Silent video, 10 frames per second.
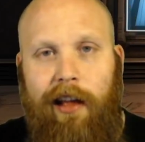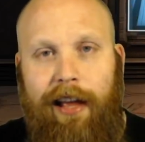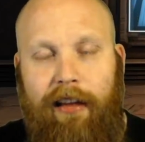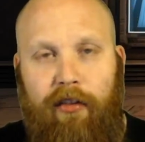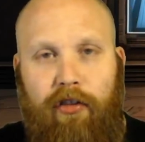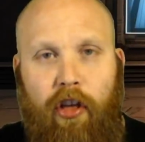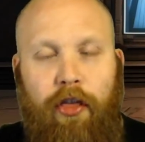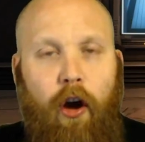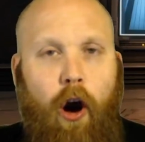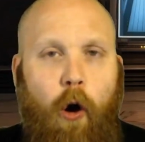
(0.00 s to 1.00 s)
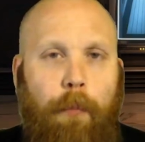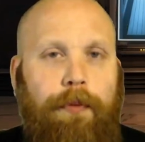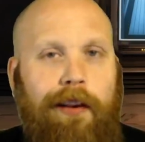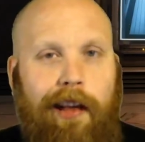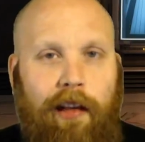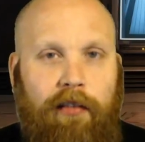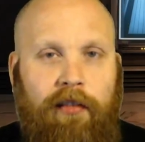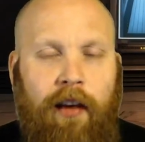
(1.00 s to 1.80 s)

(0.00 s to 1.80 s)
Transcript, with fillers: is the openness